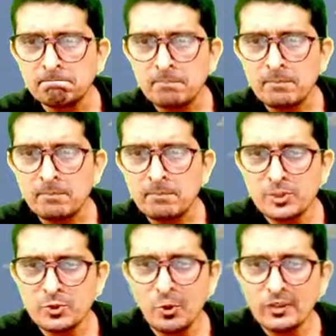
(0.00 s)
the
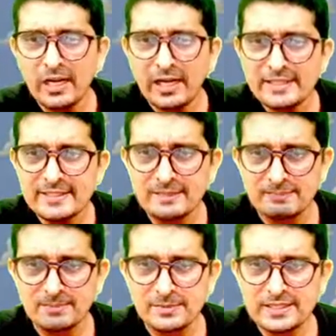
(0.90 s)
stored
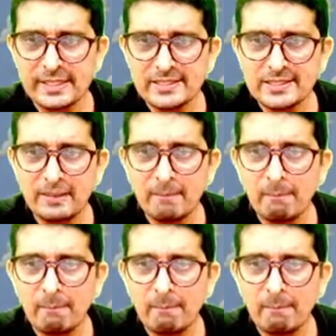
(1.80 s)
items as some